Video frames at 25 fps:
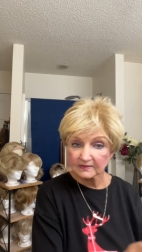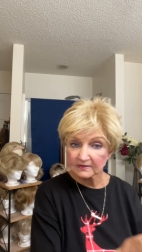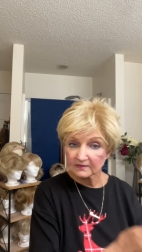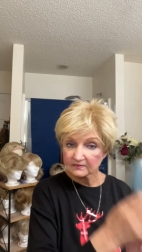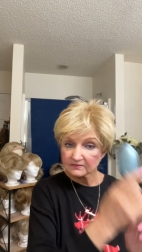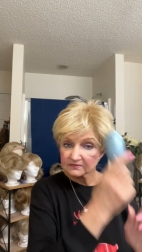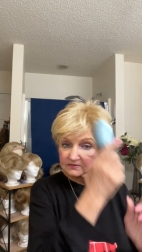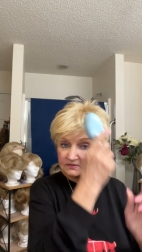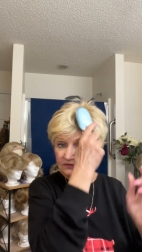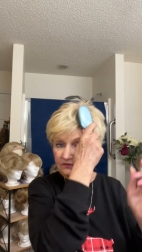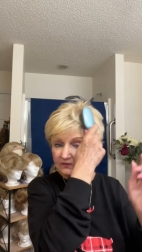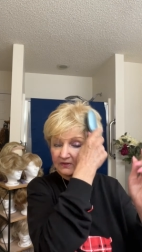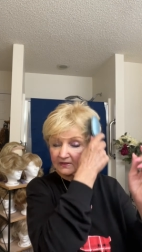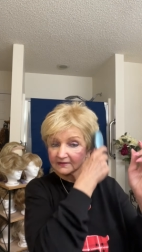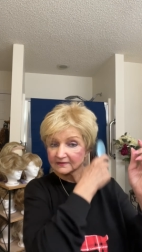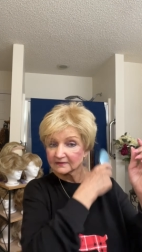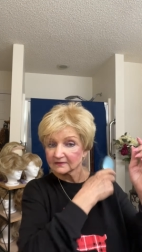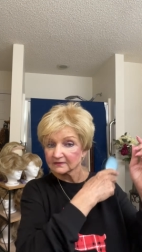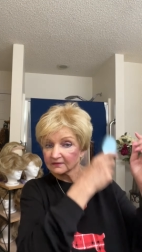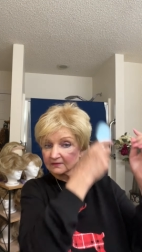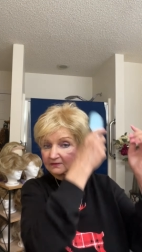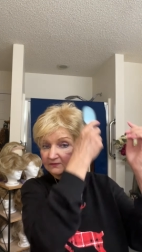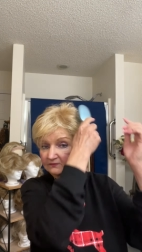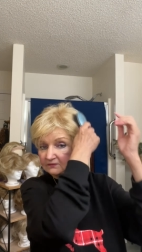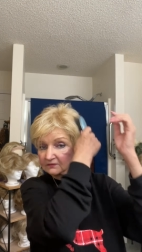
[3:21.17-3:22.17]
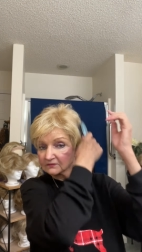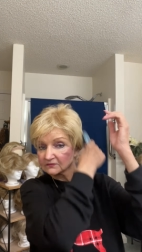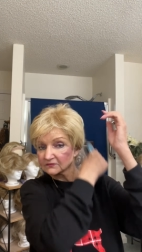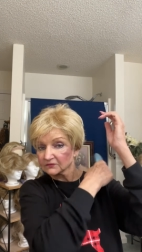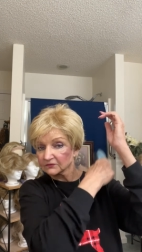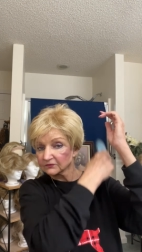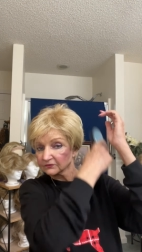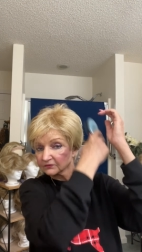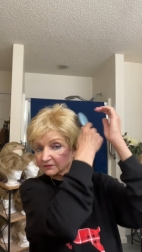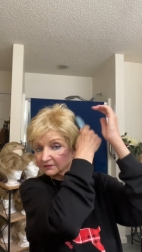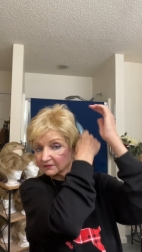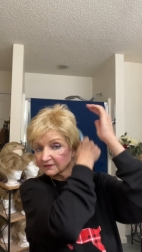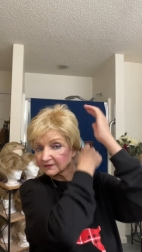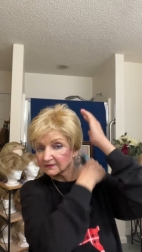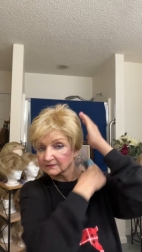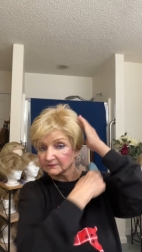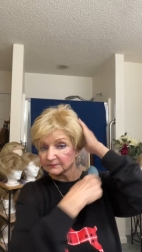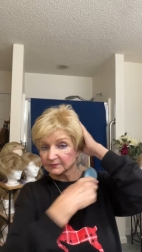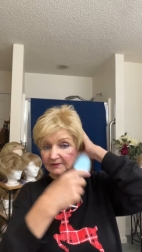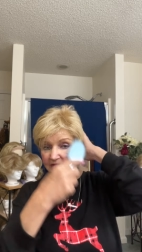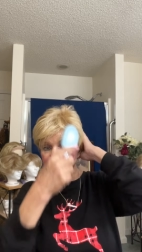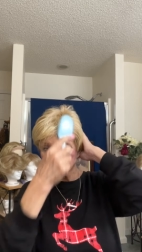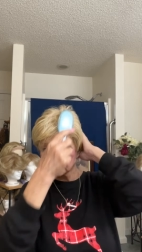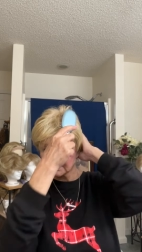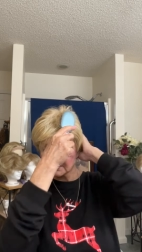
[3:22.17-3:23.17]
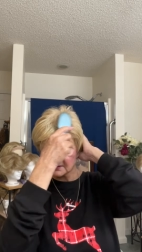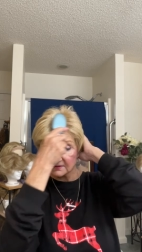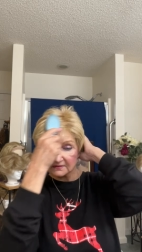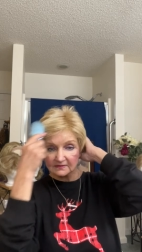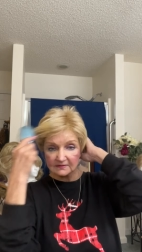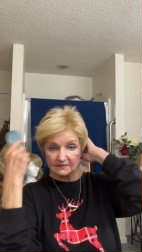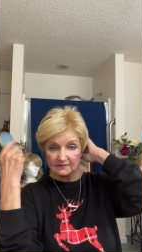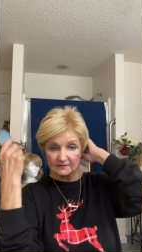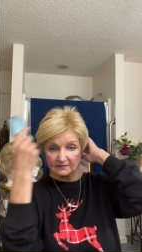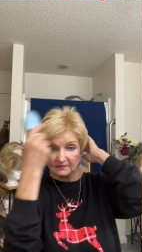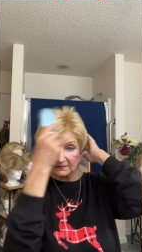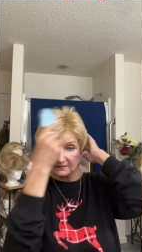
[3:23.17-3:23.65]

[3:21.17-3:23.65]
So I can get this girl in place.